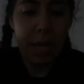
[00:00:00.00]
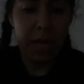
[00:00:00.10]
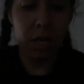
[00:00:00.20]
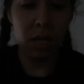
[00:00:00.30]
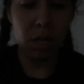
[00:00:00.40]

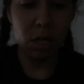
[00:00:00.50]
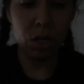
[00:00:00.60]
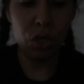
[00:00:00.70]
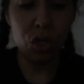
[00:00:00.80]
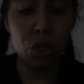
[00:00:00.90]
and
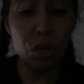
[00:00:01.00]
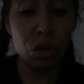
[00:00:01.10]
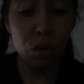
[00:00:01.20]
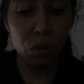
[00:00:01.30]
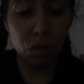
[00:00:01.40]

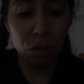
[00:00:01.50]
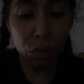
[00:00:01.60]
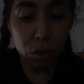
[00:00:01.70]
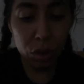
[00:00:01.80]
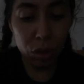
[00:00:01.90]
to
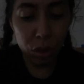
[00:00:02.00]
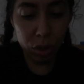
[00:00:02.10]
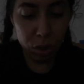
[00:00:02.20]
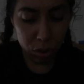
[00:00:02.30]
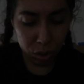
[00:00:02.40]

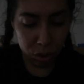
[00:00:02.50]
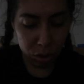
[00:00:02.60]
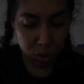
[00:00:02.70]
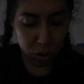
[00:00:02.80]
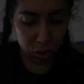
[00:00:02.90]

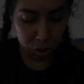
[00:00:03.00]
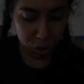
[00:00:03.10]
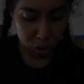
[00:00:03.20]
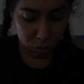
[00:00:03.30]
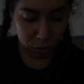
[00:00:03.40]

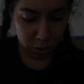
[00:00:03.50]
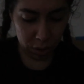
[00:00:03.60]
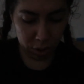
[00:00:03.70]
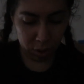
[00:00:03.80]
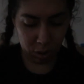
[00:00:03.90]
sew
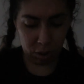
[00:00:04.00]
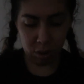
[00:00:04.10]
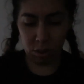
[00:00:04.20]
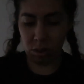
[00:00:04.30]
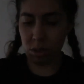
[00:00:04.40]
it
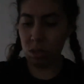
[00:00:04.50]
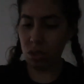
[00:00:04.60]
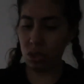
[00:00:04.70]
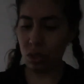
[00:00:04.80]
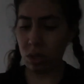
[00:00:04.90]
onto the
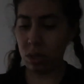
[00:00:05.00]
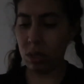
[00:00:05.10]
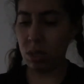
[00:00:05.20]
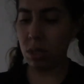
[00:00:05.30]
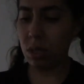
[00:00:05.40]

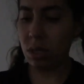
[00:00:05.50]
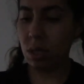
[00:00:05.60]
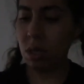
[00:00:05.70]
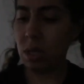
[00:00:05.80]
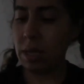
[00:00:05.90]
shirt
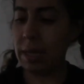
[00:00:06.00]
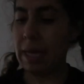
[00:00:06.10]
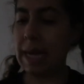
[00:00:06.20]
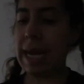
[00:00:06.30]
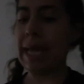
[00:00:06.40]

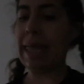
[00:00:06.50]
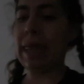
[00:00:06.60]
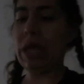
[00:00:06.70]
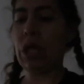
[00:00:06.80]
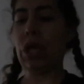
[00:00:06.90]
like
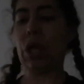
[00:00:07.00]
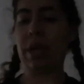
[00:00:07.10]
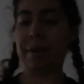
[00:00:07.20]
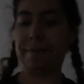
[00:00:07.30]
so.